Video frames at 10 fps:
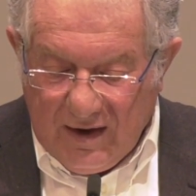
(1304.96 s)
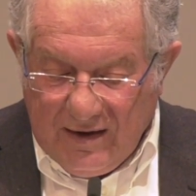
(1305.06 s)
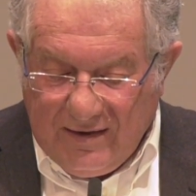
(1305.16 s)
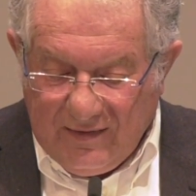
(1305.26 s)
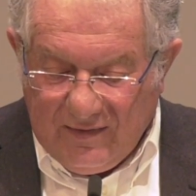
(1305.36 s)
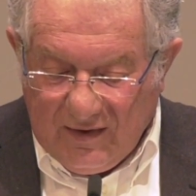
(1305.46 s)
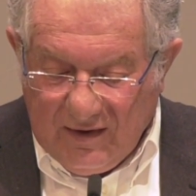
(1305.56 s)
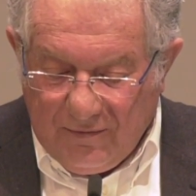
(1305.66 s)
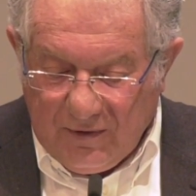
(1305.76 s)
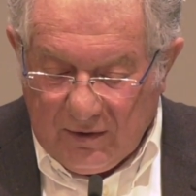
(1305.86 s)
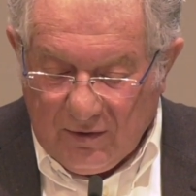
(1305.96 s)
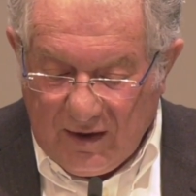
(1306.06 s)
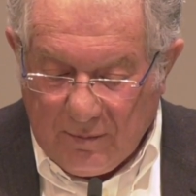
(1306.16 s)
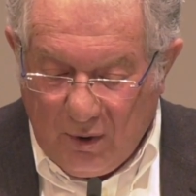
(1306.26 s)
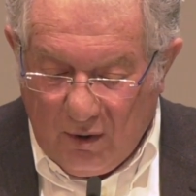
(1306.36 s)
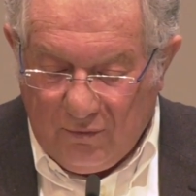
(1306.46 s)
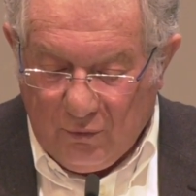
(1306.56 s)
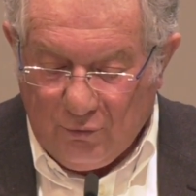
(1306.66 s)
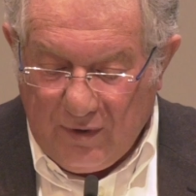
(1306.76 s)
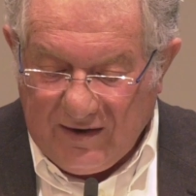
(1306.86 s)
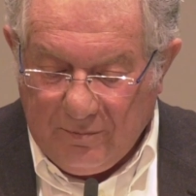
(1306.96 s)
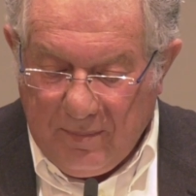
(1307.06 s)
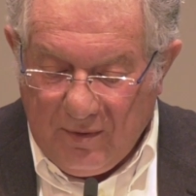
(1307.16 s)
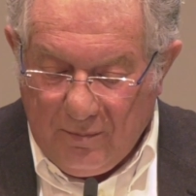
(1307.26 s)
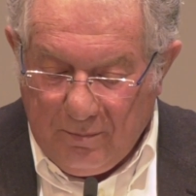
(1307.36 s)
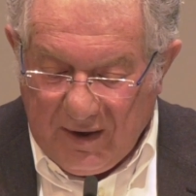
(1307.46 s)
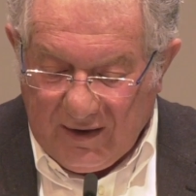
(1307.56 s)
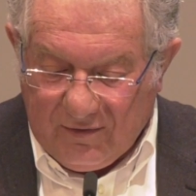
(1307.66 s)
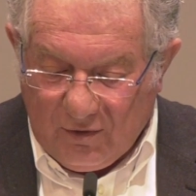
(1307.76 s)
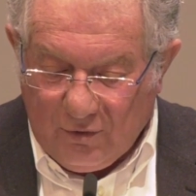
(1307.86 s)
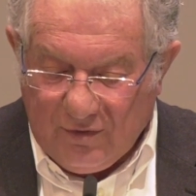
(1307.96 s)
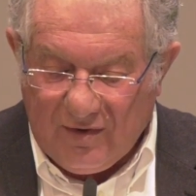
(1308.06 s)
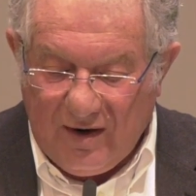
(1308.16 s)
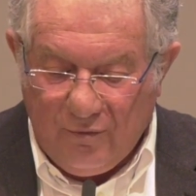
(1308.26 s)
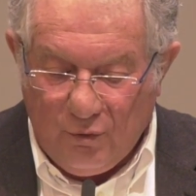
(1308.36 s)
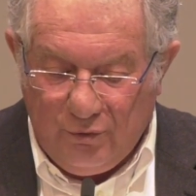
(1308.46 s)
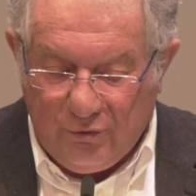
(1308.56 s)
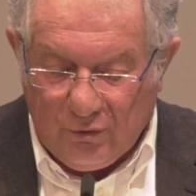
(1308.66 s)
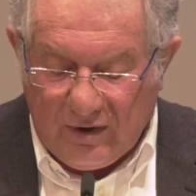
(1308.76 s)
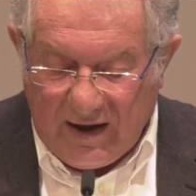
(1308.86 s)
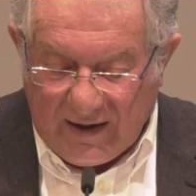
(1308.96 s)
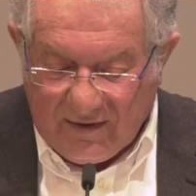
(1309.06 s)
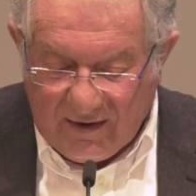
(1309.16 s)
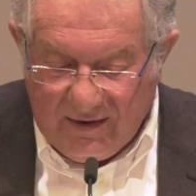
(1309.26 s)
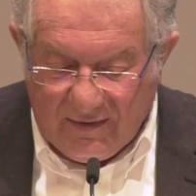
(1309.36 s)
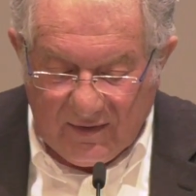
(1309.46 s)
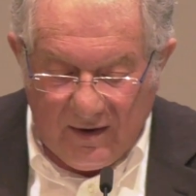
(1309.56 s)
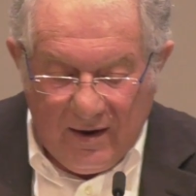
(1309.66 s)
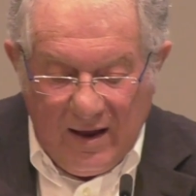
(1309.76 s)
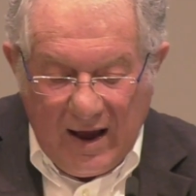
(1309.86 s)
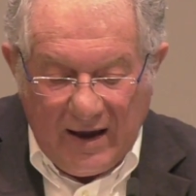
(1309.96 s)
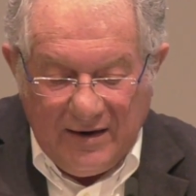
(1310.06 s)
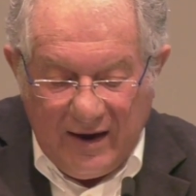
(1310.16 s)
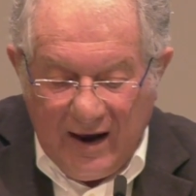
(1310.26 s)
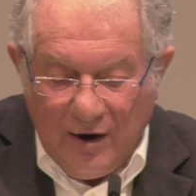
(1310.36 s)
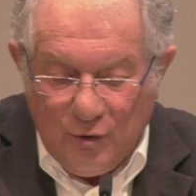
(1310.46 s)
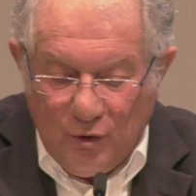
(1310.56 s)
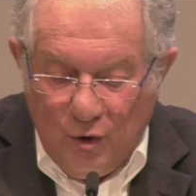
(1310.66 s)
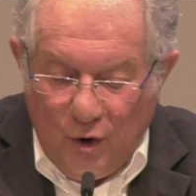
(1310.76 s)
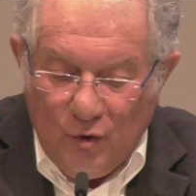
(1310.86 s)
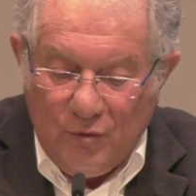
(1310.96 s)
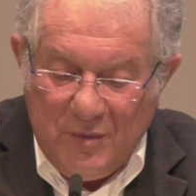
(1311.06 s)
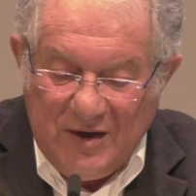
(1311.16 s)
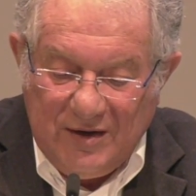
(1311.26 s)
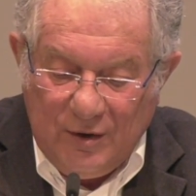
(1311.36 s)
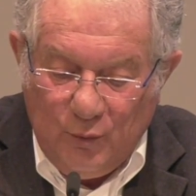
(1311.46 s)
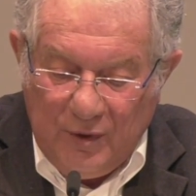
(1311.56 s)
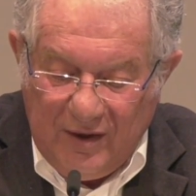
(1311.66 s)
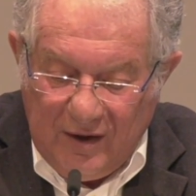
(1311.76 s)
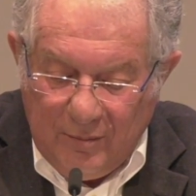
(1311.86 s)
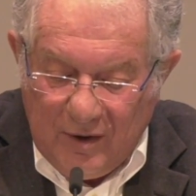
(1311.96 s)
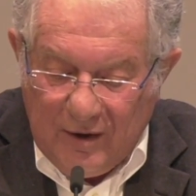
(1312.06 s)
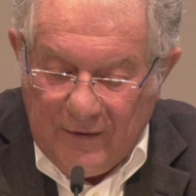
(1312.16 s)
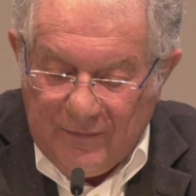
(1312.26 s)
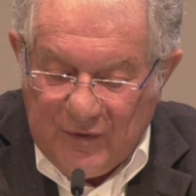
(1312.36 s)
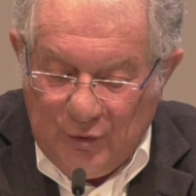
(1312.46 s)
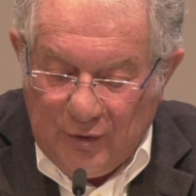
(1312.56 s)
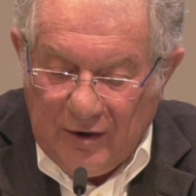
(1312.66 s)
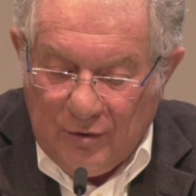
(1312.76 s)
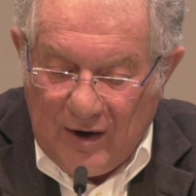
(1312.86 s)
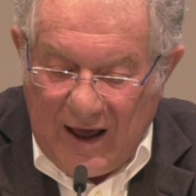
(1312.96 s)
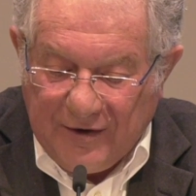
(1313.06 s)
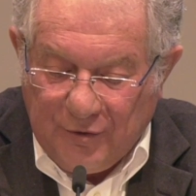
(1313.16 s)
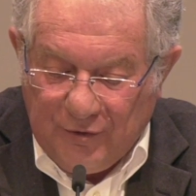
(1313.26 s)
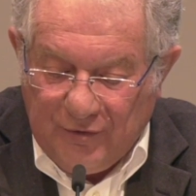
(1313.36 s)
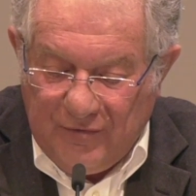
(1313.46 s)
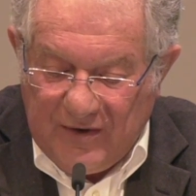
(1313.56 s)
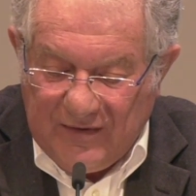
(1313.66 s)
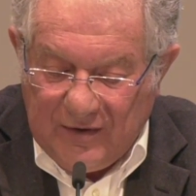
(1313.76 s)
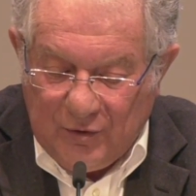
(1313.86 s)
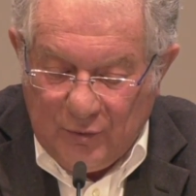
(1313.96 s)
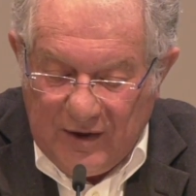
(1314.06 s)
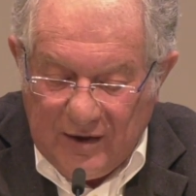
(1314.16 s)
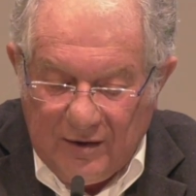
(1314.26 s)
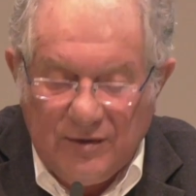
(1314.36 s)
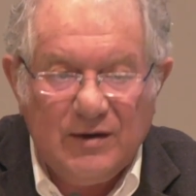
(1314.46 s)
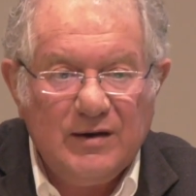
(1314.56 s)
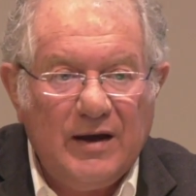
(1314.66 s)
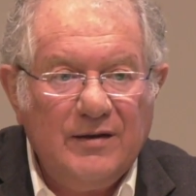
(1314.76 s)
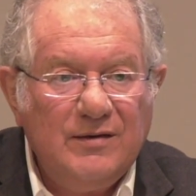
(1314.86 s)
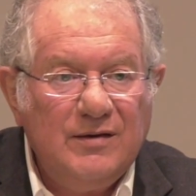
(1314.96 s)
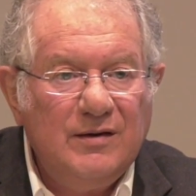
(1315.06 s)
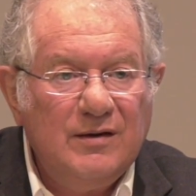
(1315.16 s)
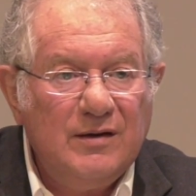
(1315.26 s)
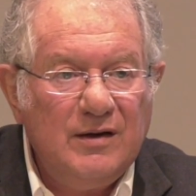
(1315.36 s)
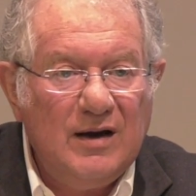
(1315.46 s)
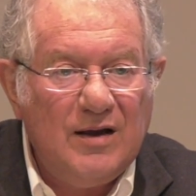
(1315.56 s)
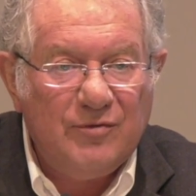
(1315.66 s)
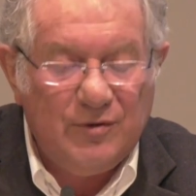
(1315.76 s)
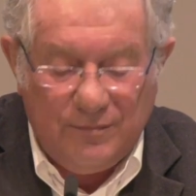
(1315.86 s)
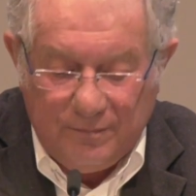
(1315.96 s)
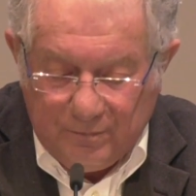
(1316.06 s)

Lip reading: It is significant that Balfour read Bergson's L'Évolution créatrice and held a long meeting with him during the latter's visit to England in 1911.